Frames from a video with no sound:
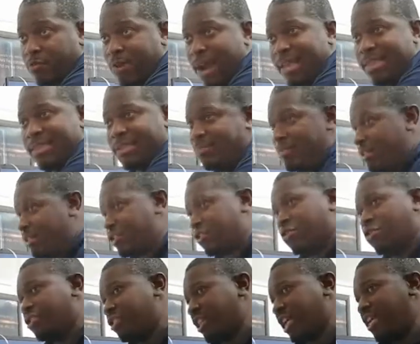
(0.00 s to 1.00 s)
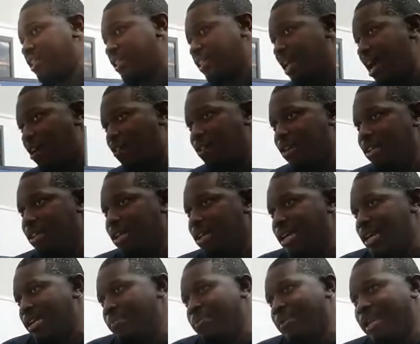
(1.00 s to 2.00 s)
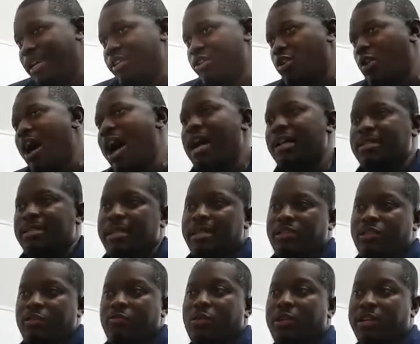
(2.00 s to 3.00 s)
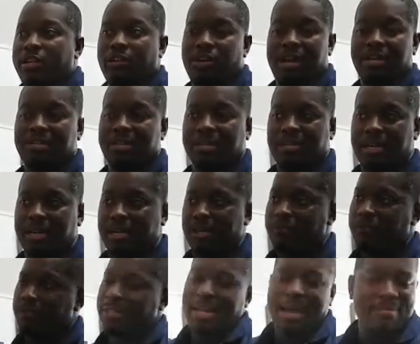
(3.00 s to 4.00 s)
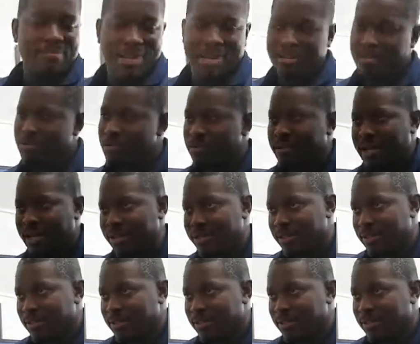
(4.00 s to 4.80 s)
rather than me shortchange it out and be like, yo, I'll take 200 or I'll take 150. I'm not doing that.